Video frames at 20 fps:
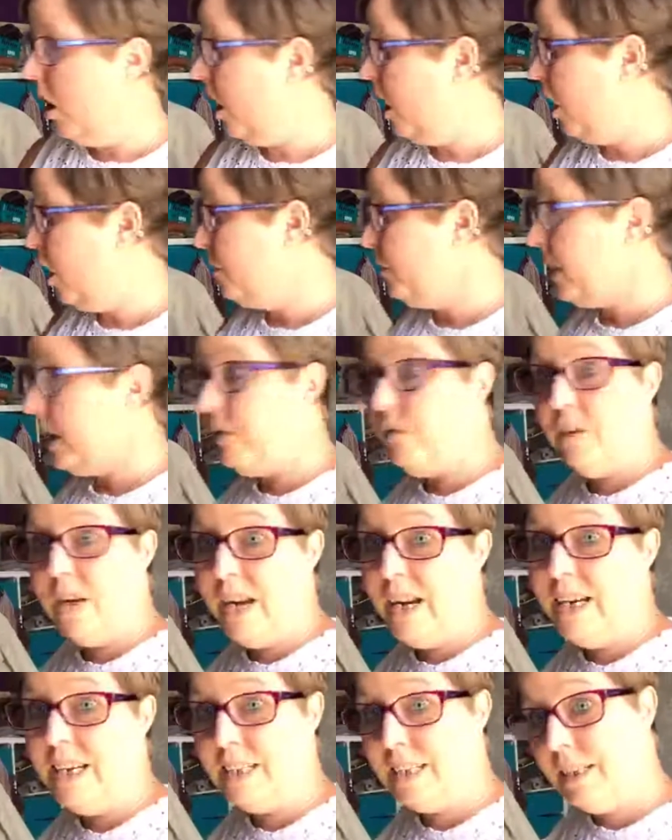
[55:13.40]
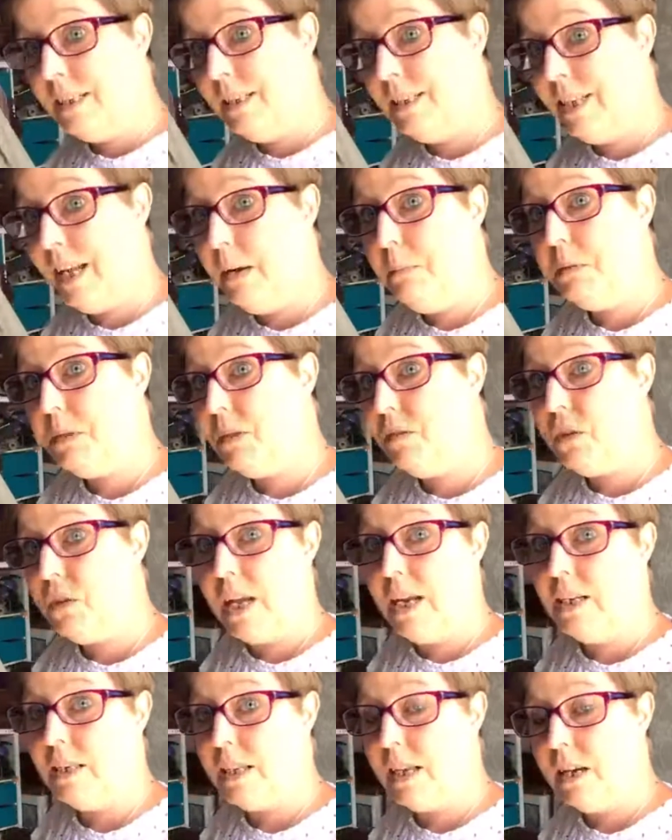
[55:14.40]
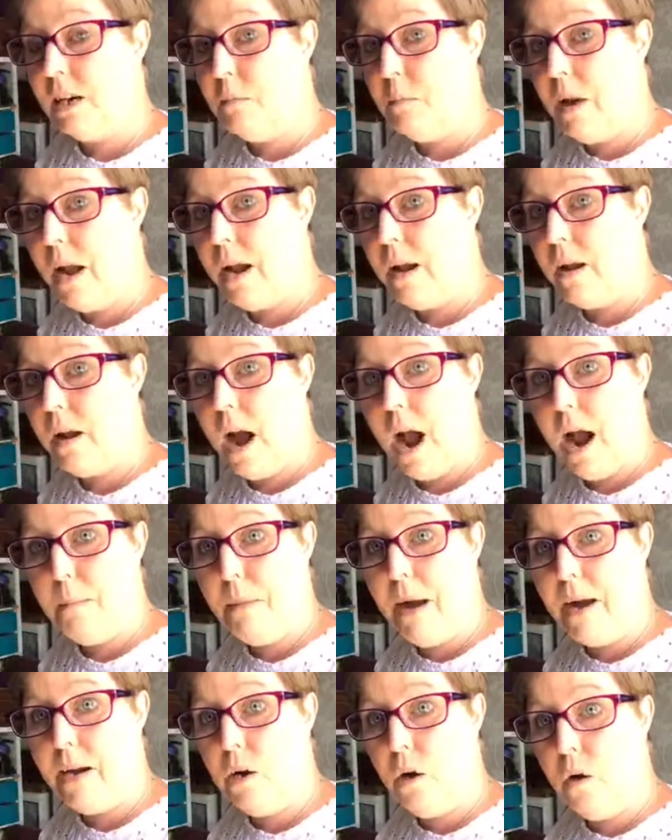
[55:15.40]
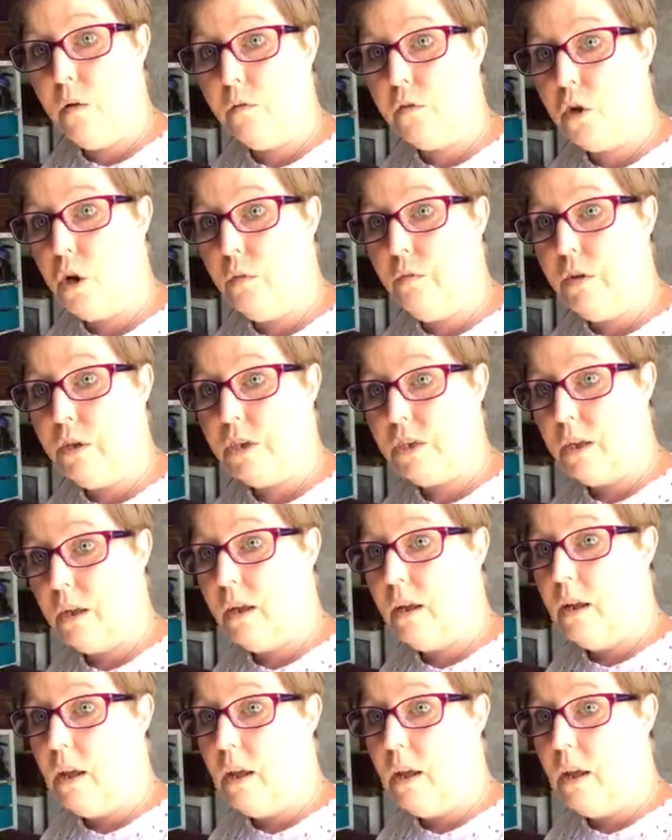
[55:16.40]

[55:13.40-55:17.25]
um, even hints and tips of things that you may I might not have covered